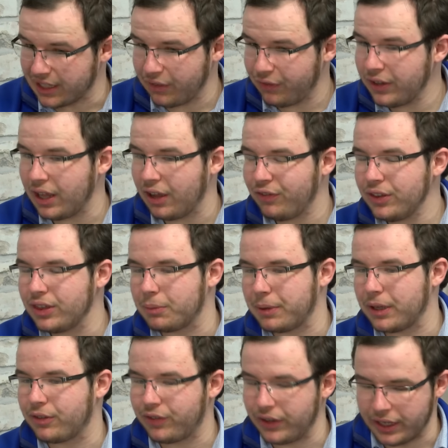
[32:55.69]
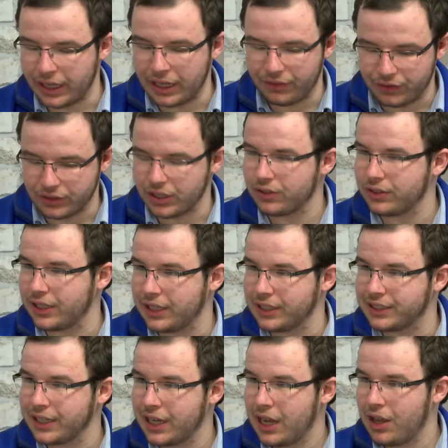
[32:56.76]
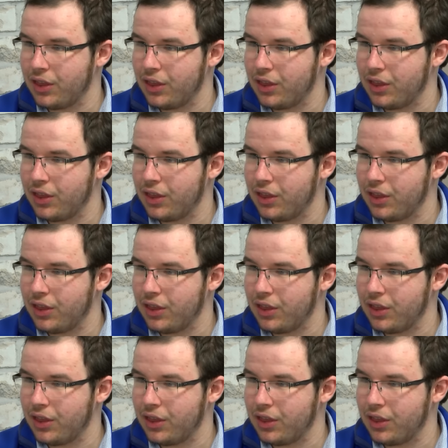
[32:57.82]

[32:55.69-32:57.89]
And I think the big thing here for Donny is